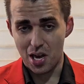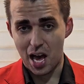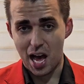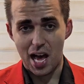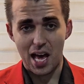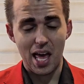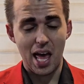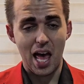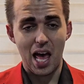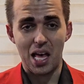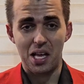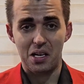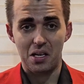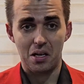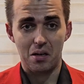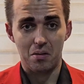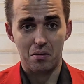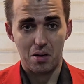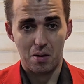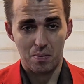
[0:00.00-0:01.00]

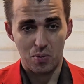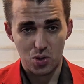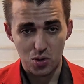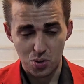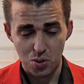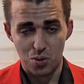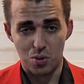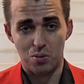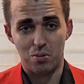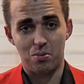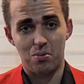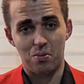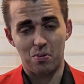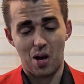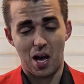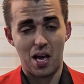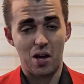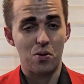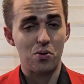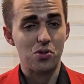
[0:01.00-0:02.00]
And number 2,
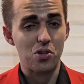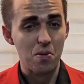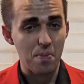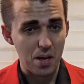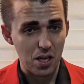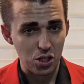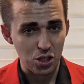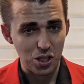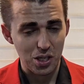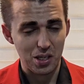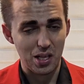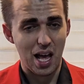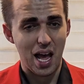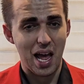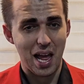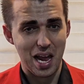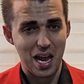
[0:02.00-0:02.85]
I also mentioned that